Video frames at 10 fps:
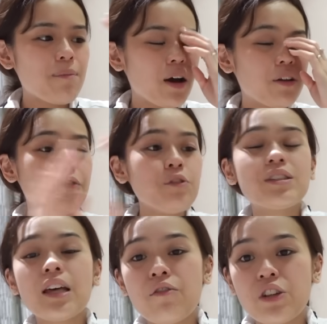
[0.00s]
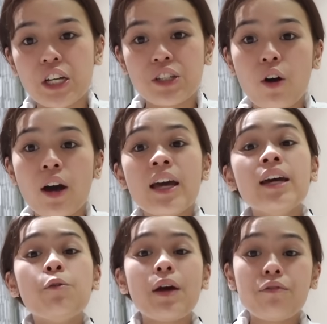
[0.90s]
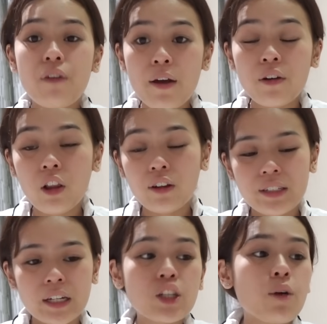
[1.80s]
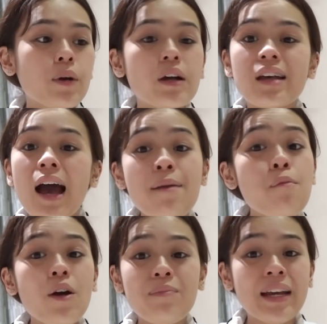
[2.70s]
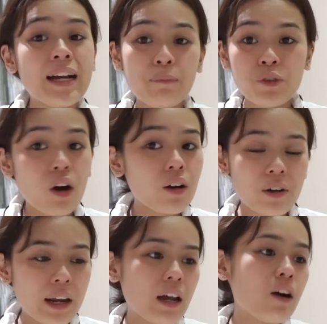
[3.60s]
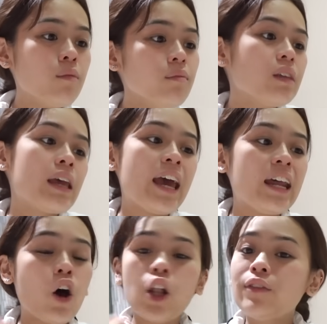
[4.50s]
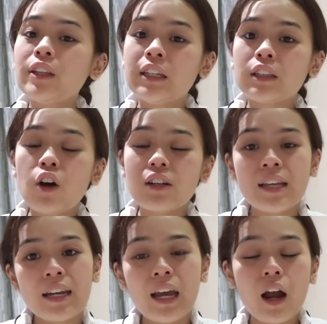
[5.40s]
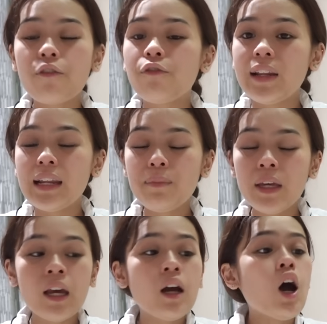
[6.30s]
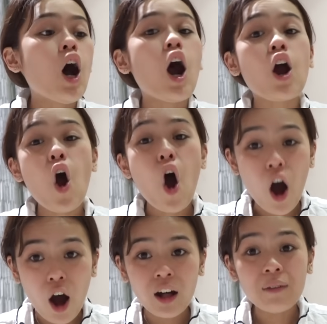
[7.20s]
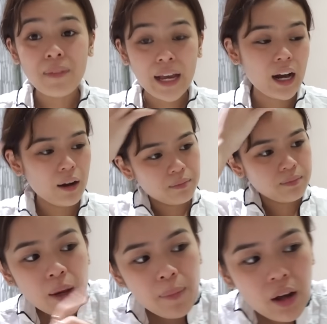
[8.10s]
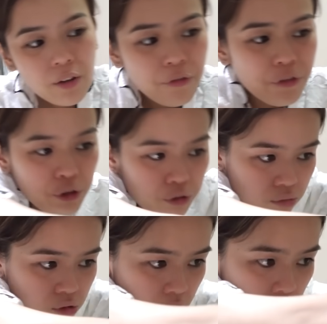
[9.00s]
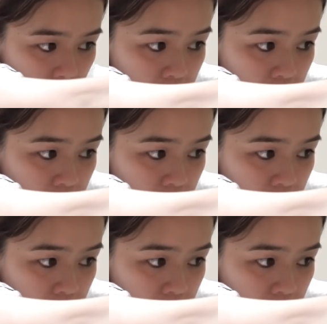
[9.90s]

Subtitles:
bought a few stuff which I saw went viral on TikTok because I'm on Makeup Talk right now, and all of the TikToks that they are feeding me are all makeup. So I bought a few today.